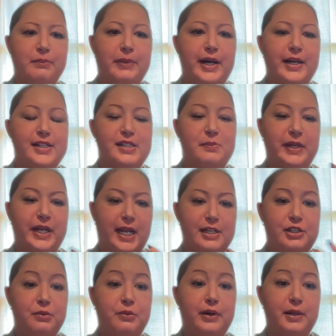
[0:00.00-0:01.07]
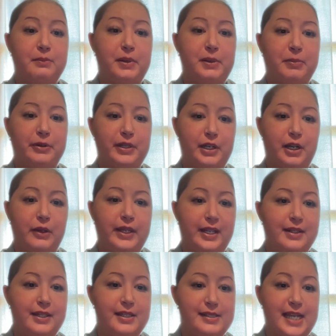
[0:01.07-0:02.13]
bus, but I do want people to know
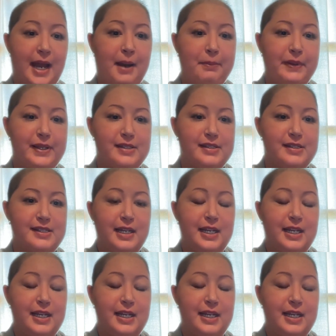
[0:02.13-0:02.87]
that this happens.